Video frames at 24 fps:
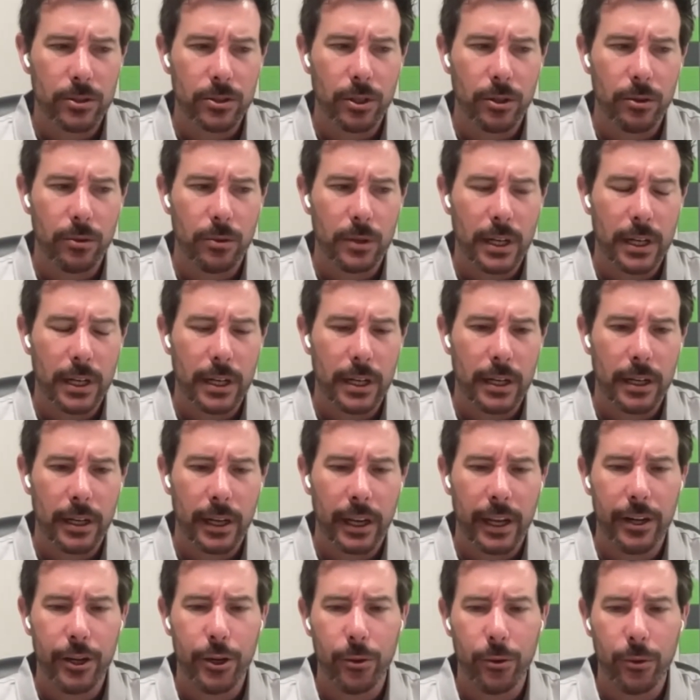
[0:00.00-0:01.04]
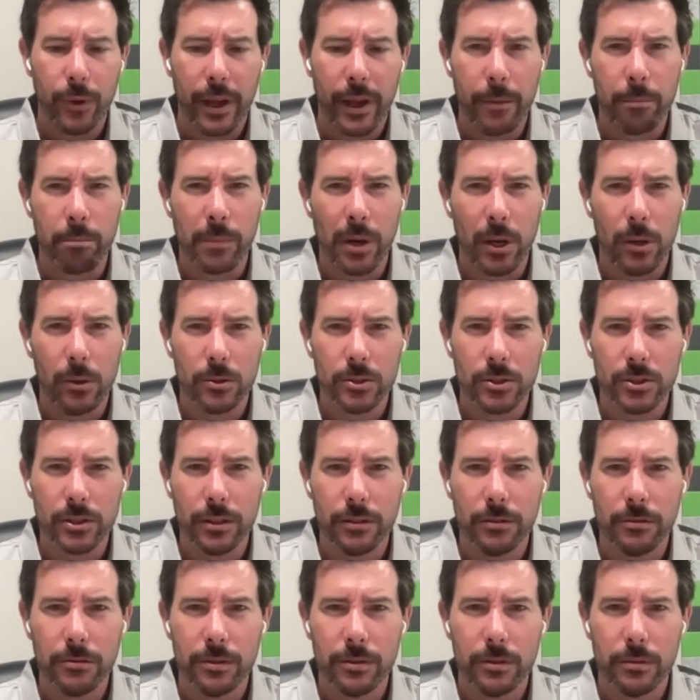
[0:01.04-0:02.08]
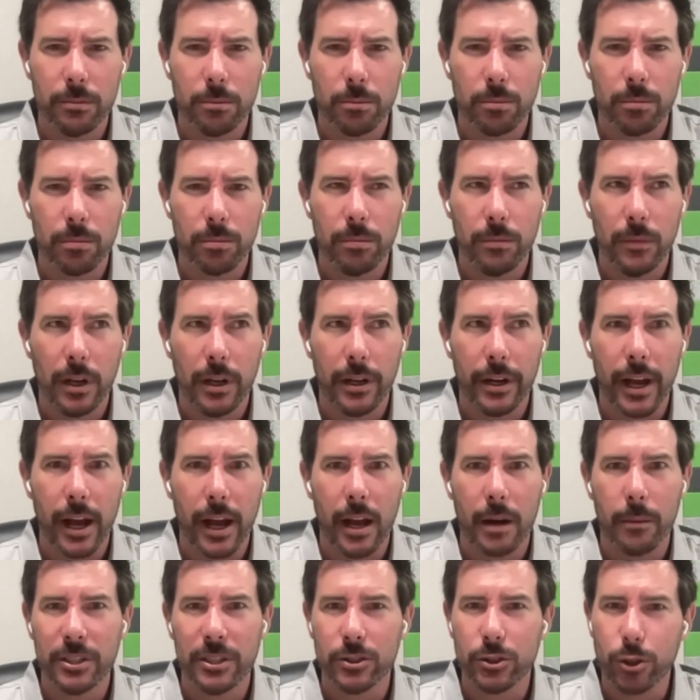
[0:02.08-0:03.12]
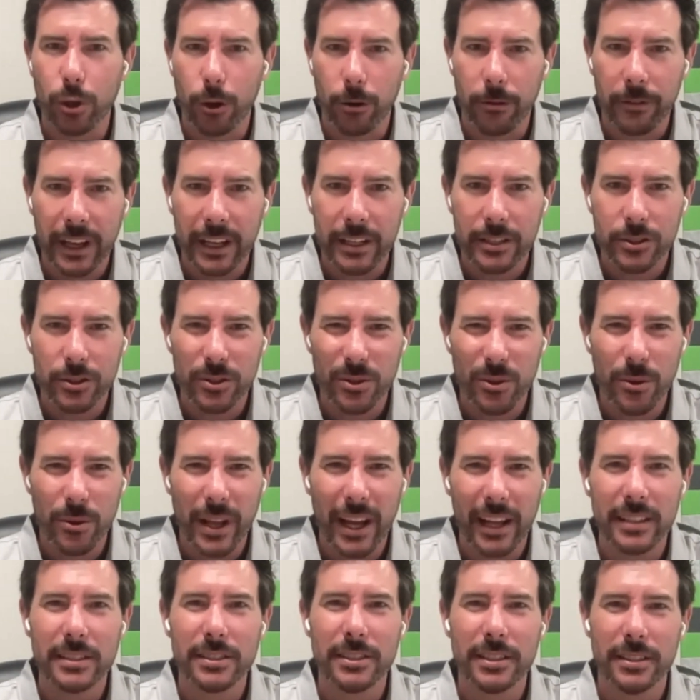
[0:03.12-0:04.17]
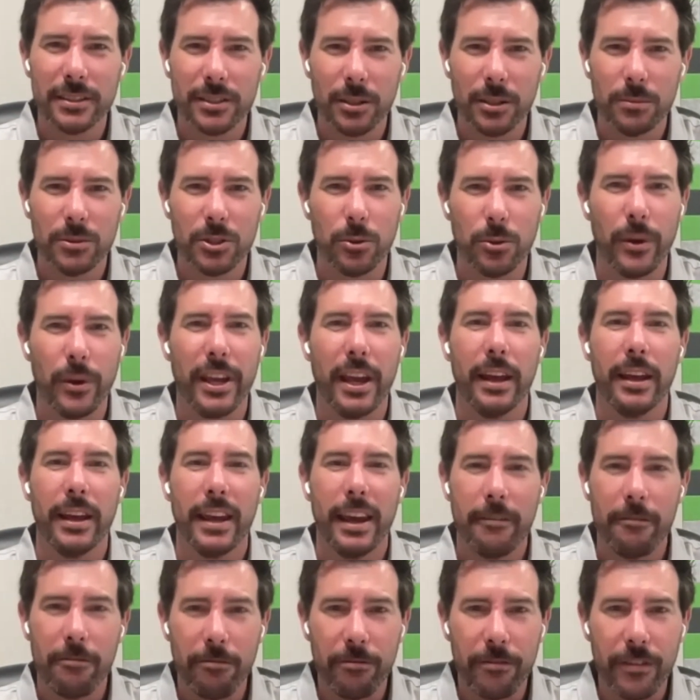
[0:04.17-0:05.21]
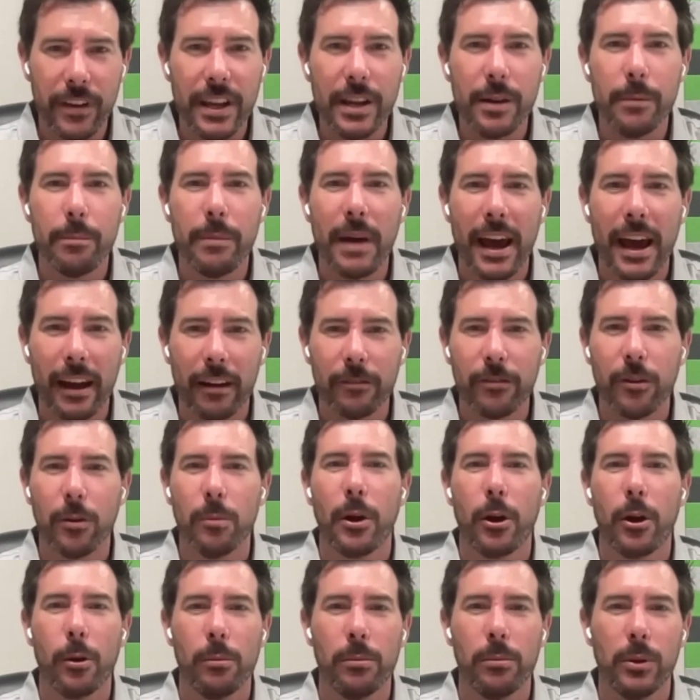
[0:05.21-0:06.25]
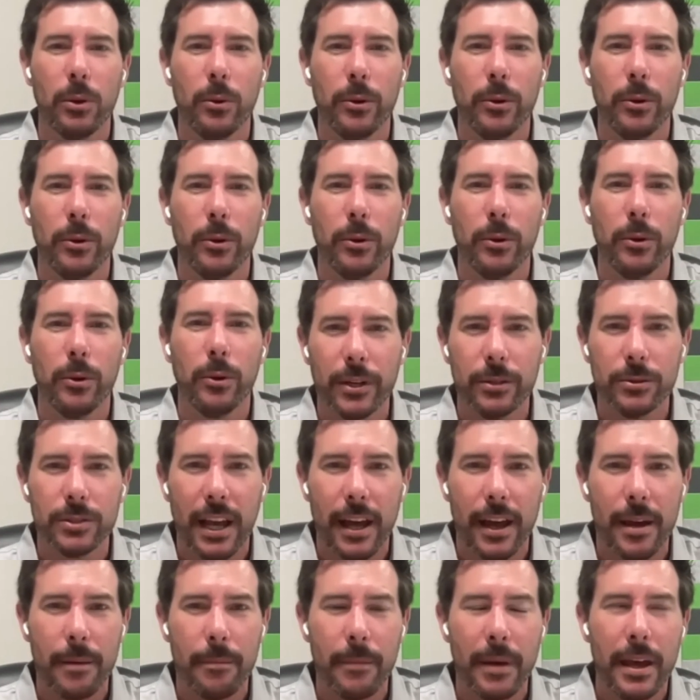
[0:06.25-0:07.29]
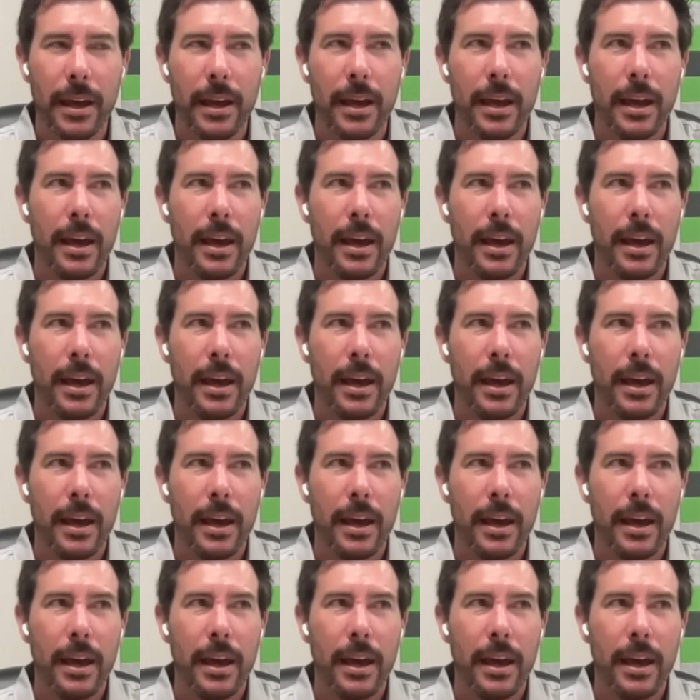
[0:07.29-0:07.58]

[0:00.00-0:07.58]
also uh, can do impulsive anonymous surveys through that system, so we can get feedback from our employees in real time.